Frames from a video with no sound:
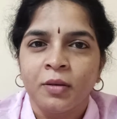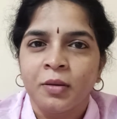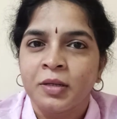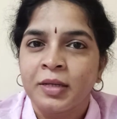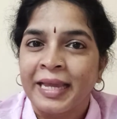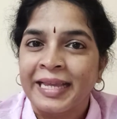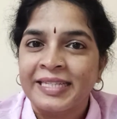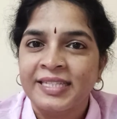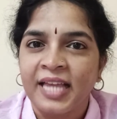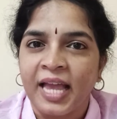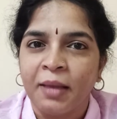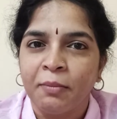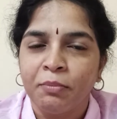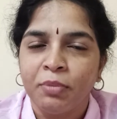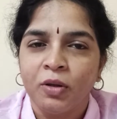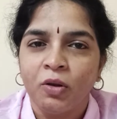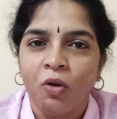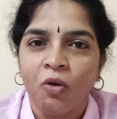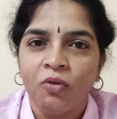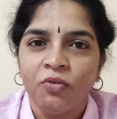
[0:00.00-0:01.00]

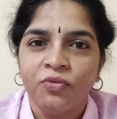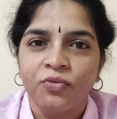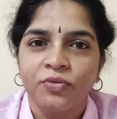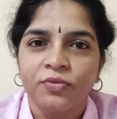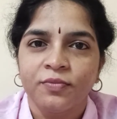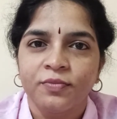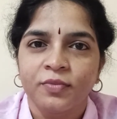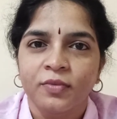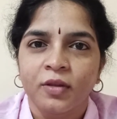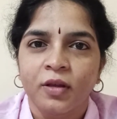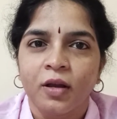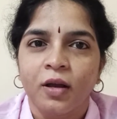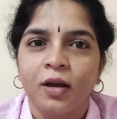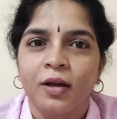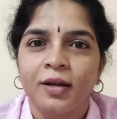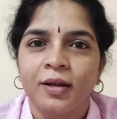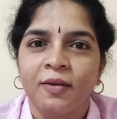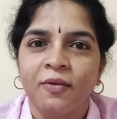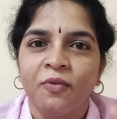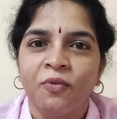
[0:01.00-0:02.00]
example of
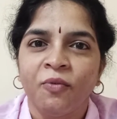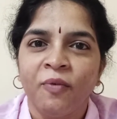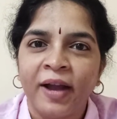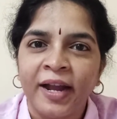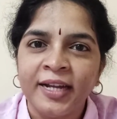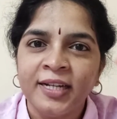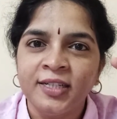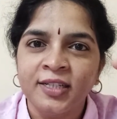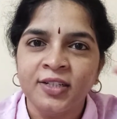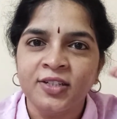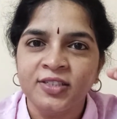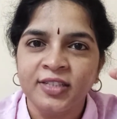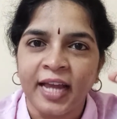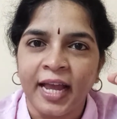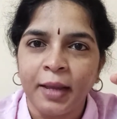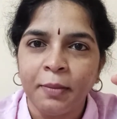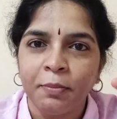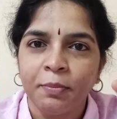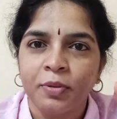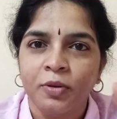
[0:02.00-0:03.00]
a wider
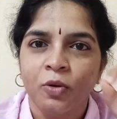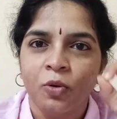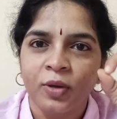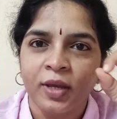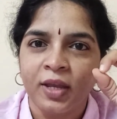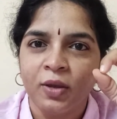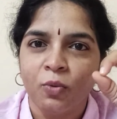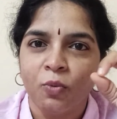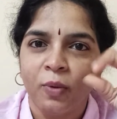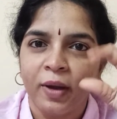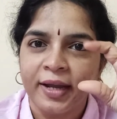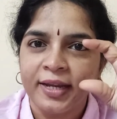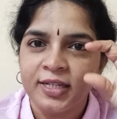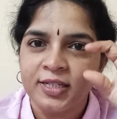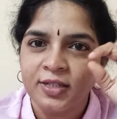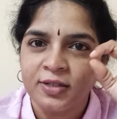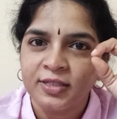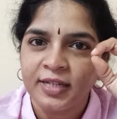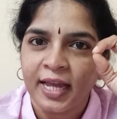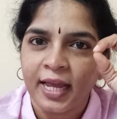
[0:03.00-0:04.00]
tap,
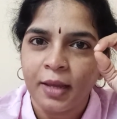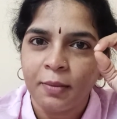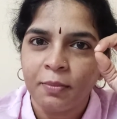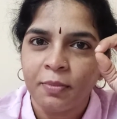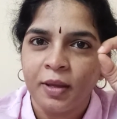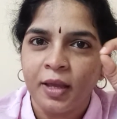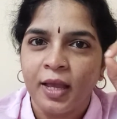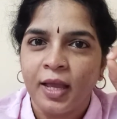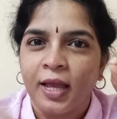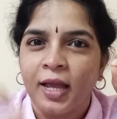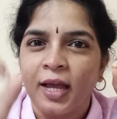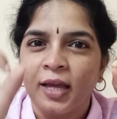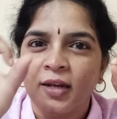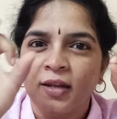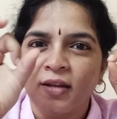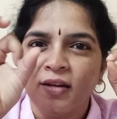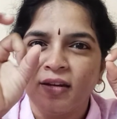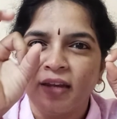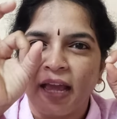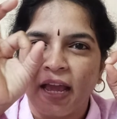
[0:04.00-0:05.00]
wider tap and
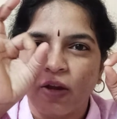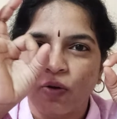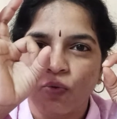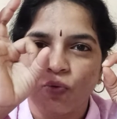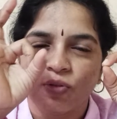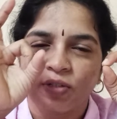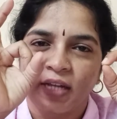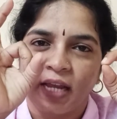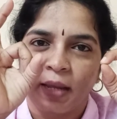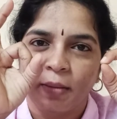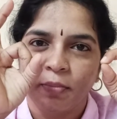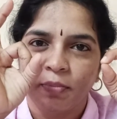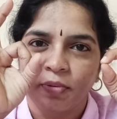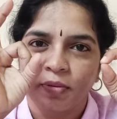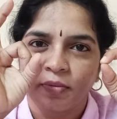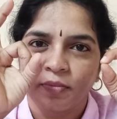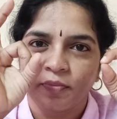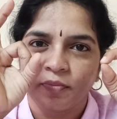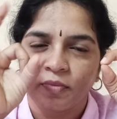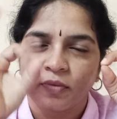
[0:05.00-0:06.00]
a narrow tap,
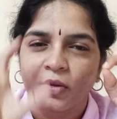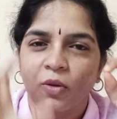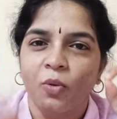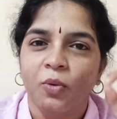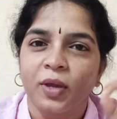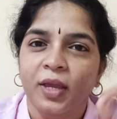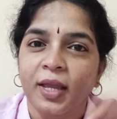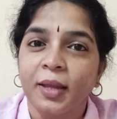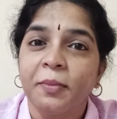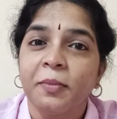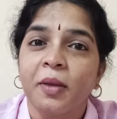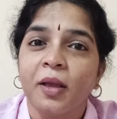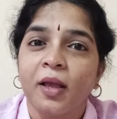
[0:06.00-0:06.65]
okay.